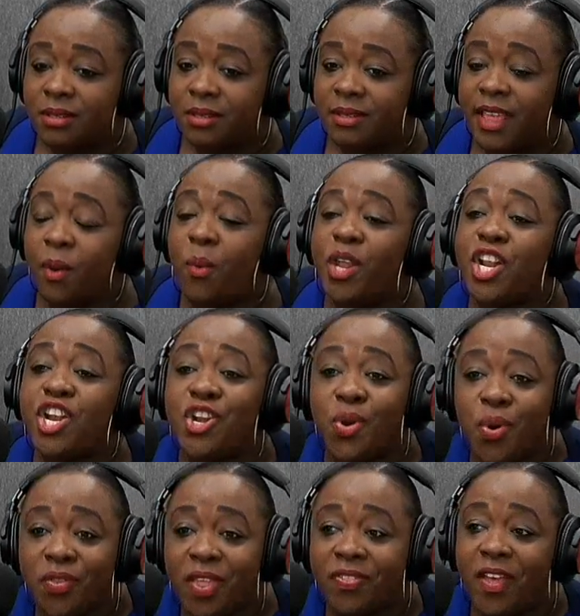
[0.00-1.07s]
want to
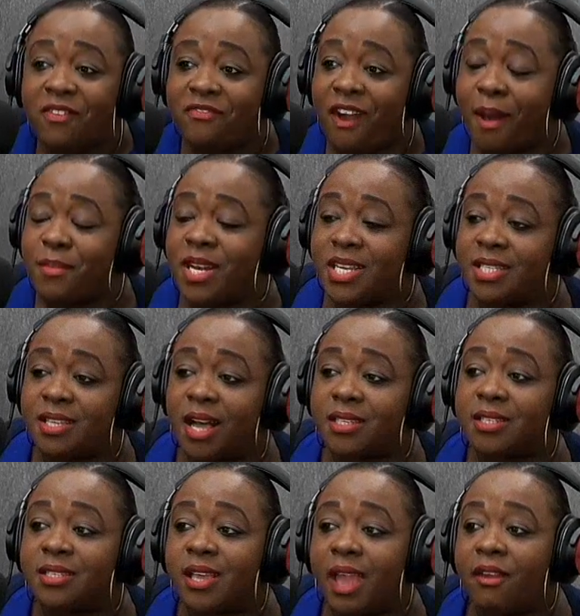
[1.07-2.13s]
know that their families are
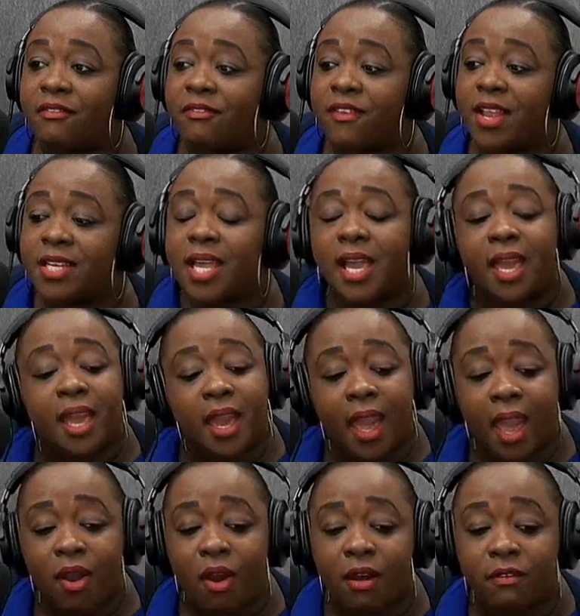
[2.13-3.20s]
safe and taken
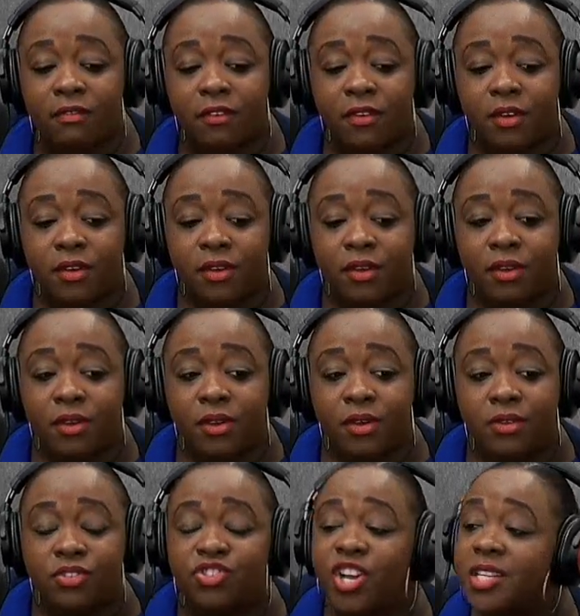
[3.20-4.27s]
care of,
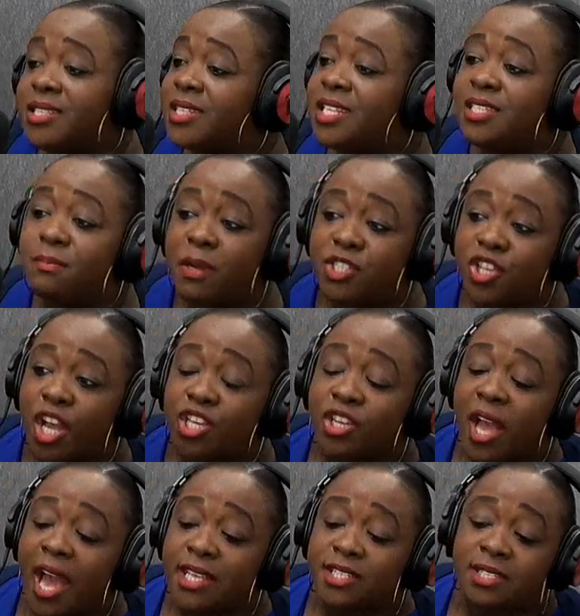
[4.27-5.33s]
just as much
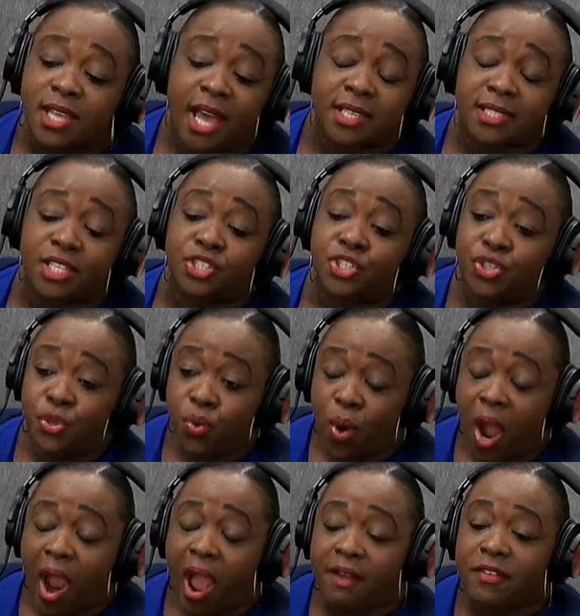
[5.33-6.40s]
as you
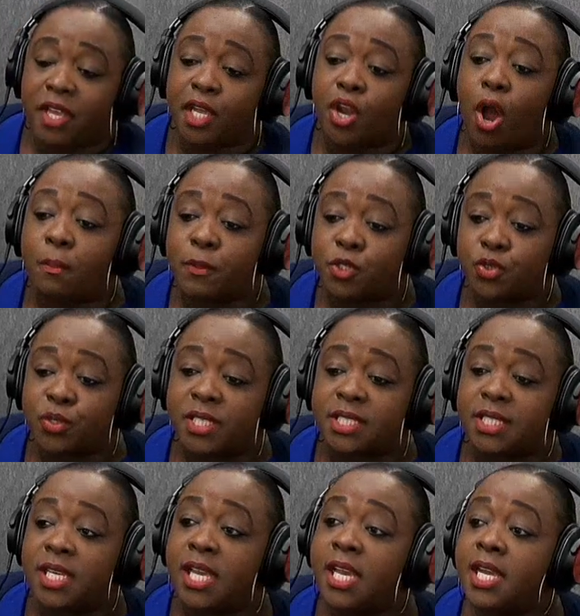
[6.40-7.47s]
are having an
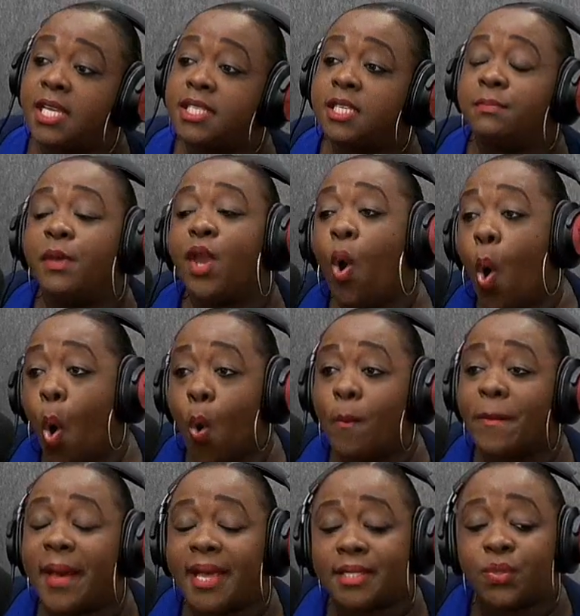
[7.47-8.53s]
opportunity to be
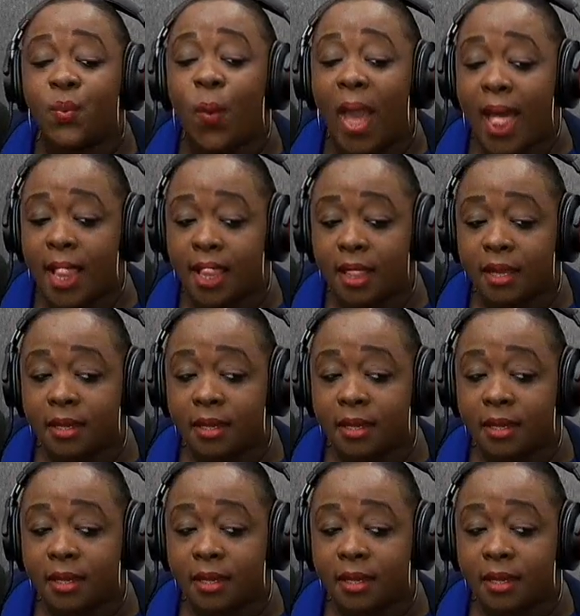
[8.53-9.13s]
home as well.